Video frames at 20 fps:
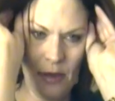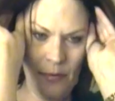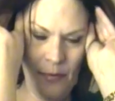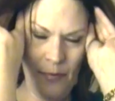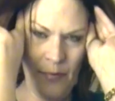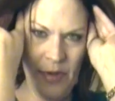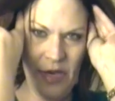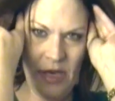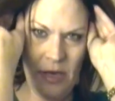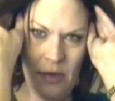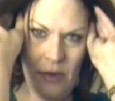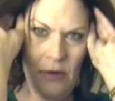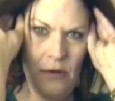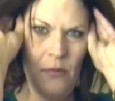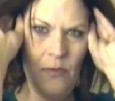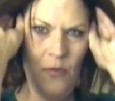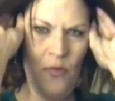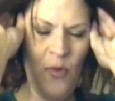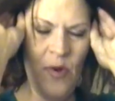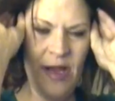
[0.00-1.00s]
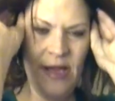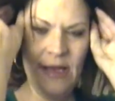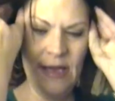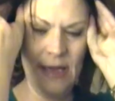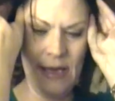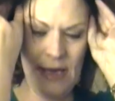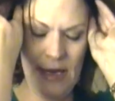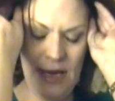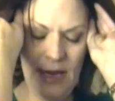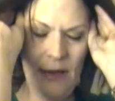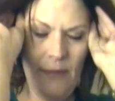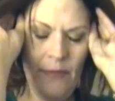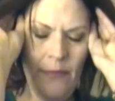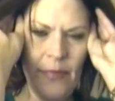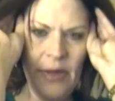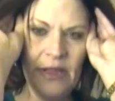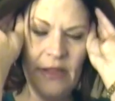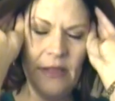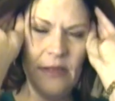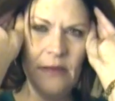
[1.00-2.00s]
better wig cap,
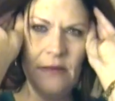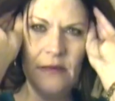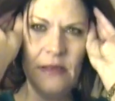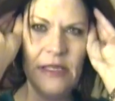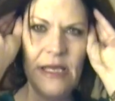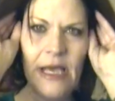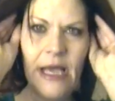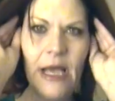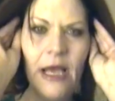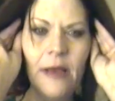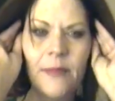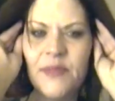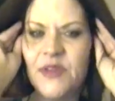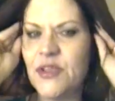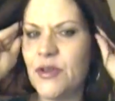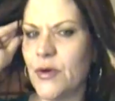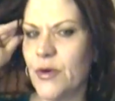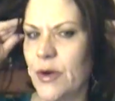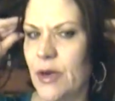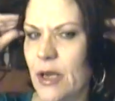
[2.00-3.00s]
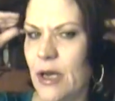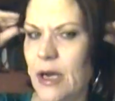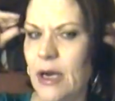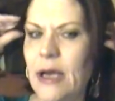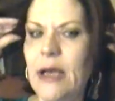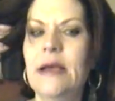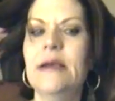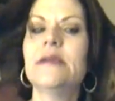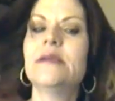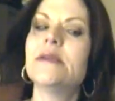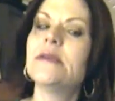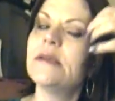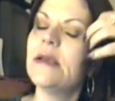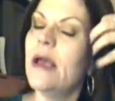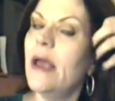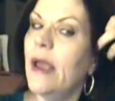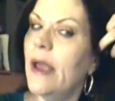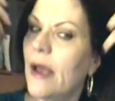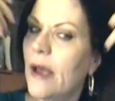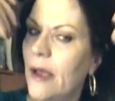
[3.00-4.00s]
but the tabs are nice,
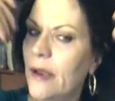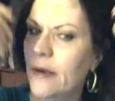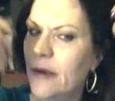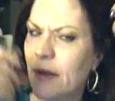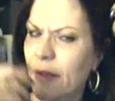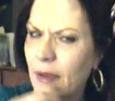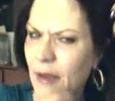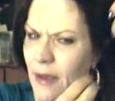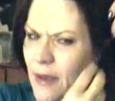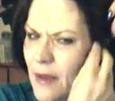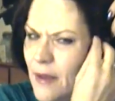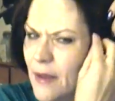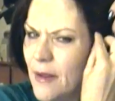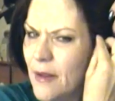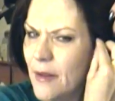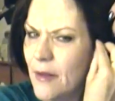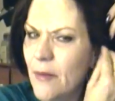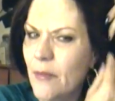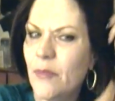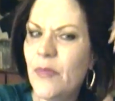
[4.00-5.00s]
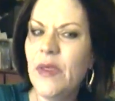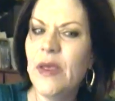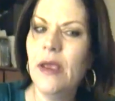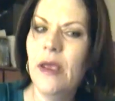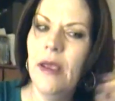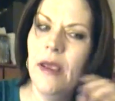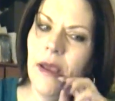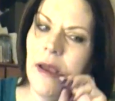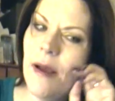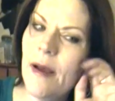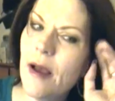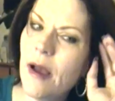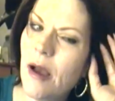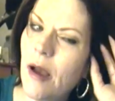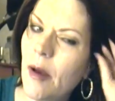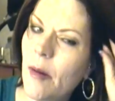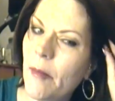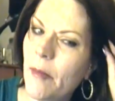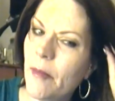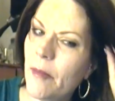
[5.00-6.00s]
and the
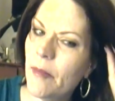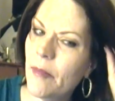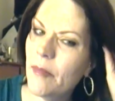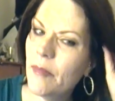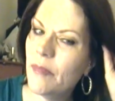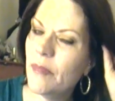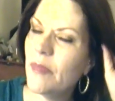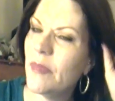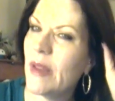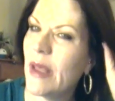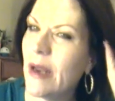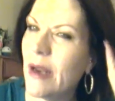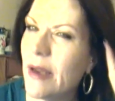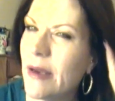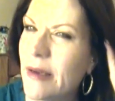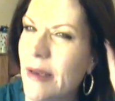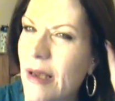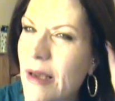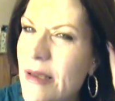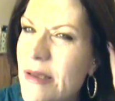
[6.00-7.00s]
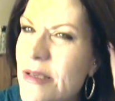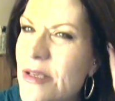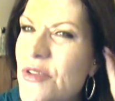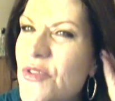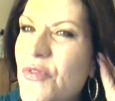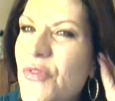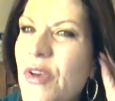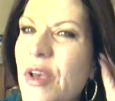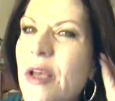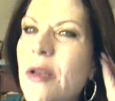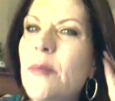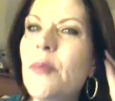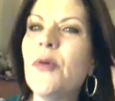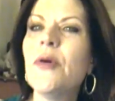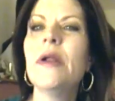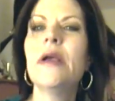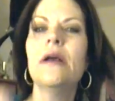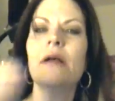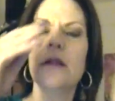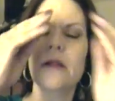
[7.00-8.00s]
and it does fit
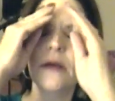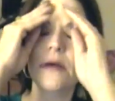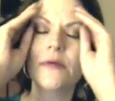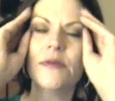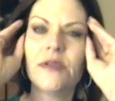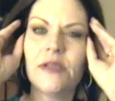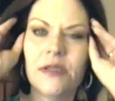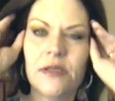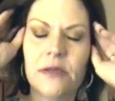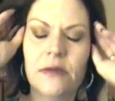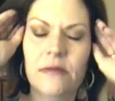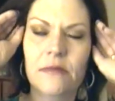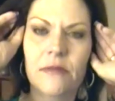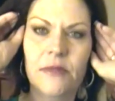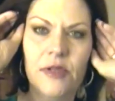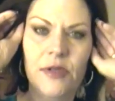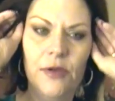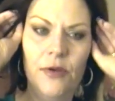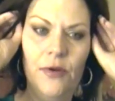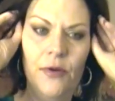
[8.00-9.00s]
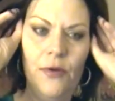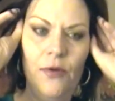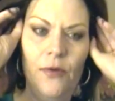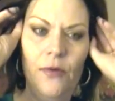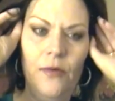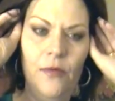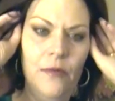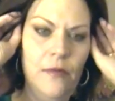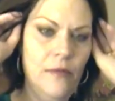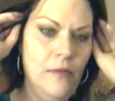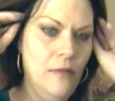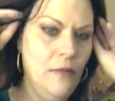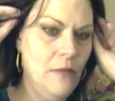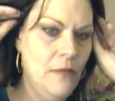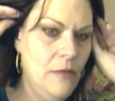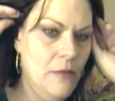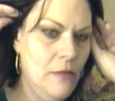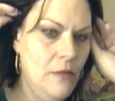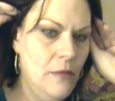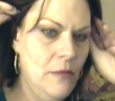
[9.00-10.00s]
pretty close to,
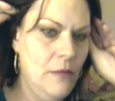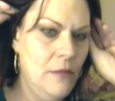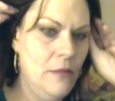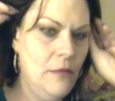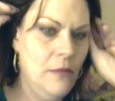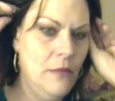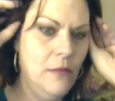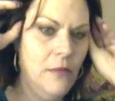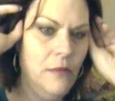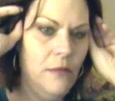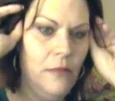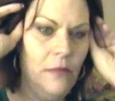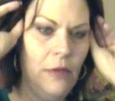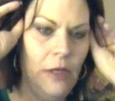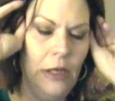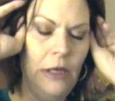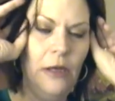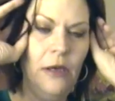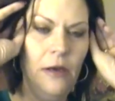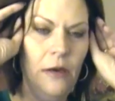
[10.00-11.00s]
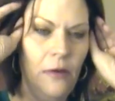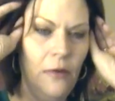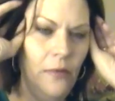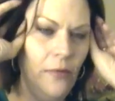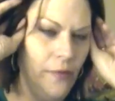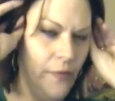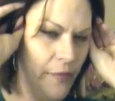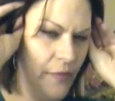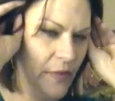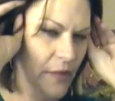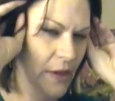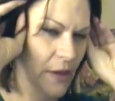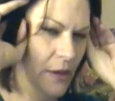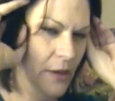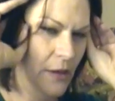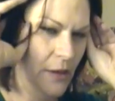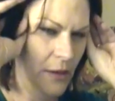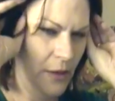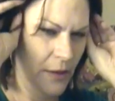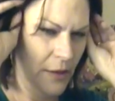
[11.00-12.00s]
you know,
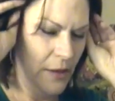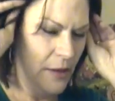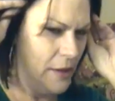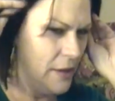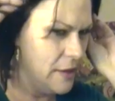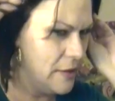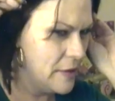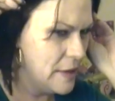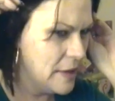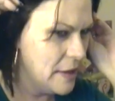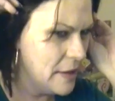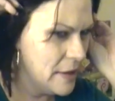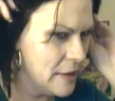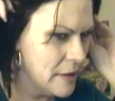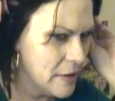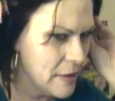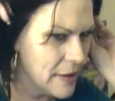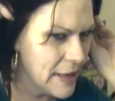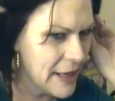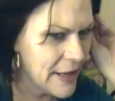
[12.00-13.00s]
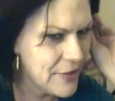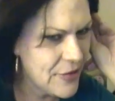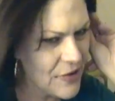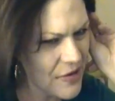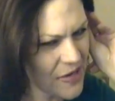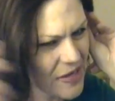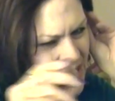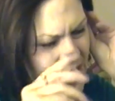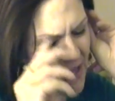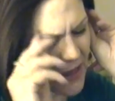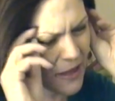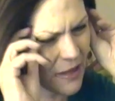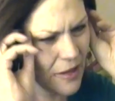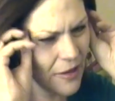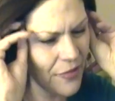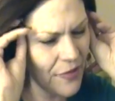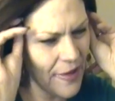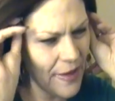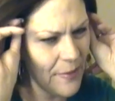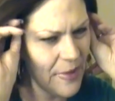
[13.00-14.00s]
ear to ear. I
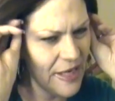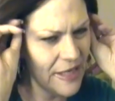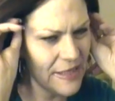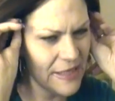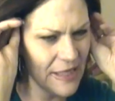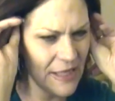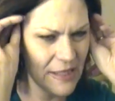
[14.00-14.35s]
still think, I mean, it